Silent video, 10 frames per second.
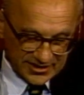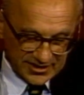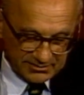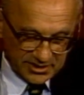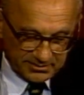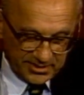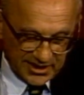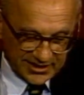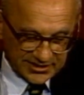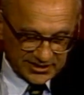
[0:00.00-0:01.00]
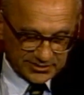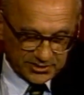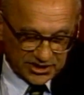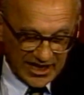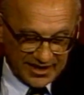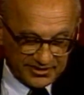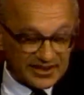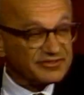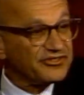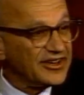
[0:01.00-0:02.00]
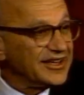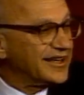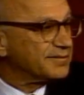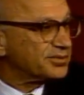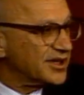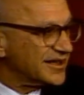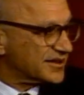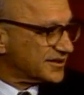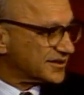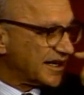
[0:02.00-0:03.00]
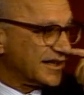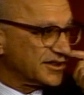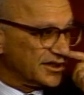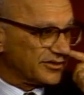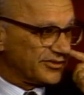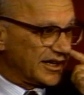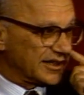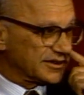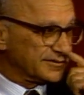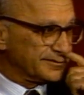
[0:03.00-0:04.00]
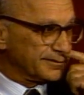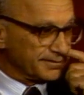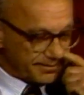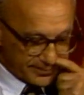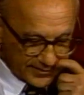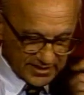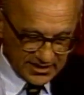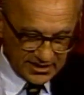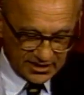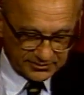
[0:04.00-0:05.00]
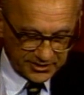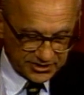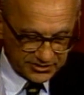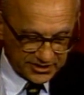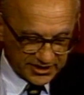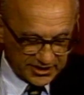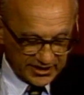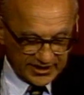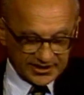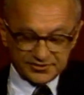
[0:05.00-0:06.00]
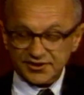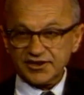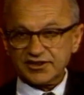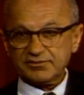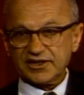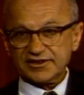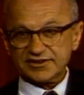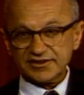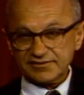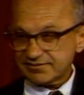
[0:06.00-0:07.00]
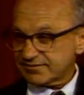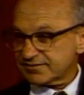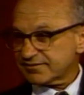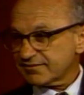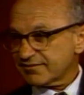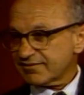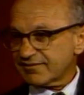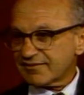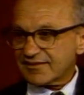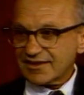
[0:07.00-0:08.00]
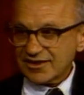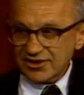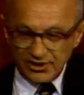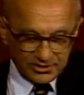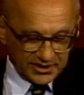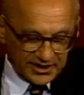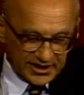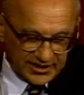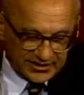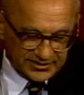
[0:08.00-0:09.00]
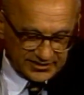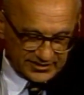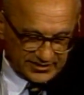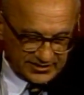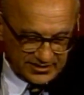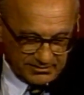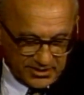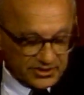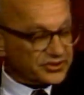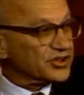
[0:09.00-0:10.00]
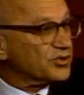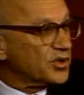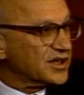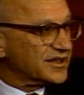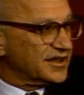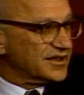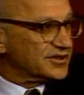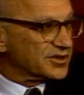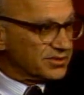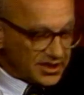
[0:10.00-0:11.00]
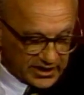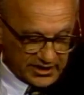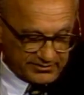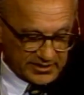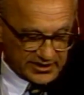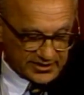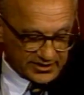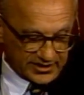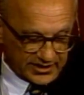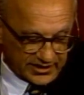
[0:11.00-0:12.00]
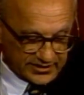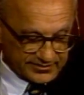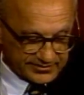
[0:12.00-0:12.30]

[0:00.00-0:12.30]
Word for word: but policies which have in, in practice had the effect of restricting entry into medicine, holding down both the quantity and the quality of medical care,